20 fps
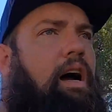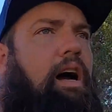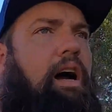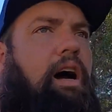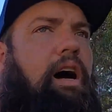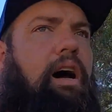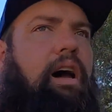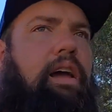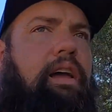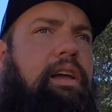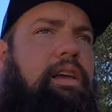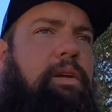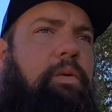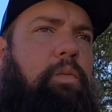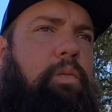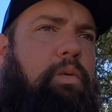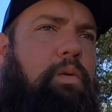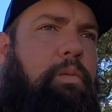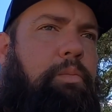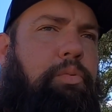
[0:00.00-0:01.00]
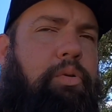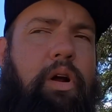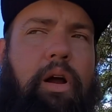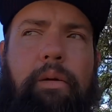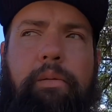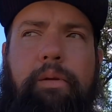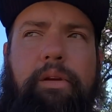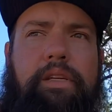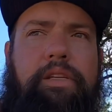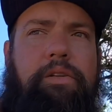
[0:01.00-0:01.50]
I will
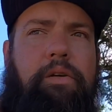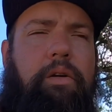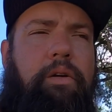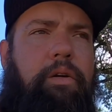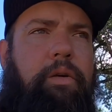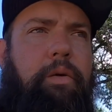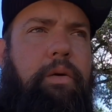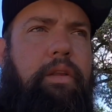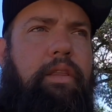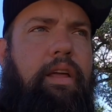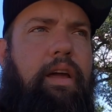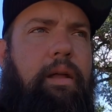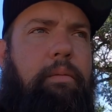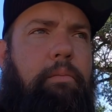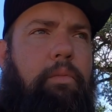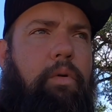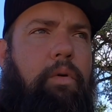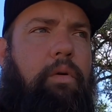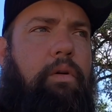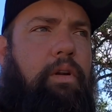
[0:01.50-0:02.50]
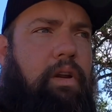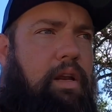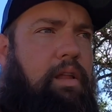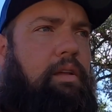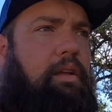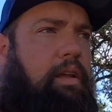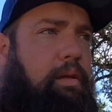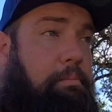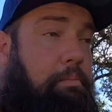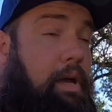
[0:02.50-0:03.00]
probably start doing that more, and
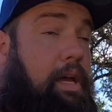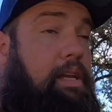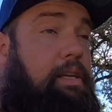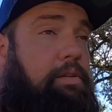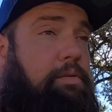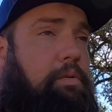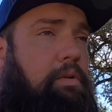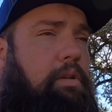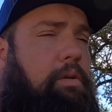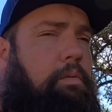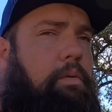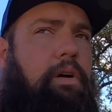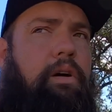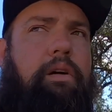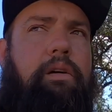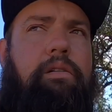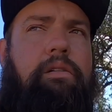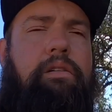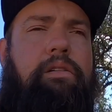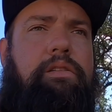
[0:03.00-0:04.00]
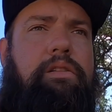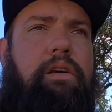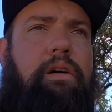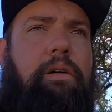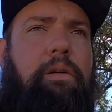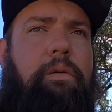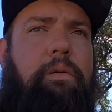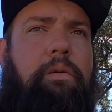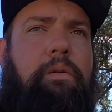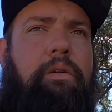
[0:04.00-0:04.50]
he pays really well.
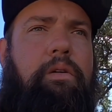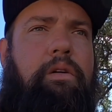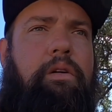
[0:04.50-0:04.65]
So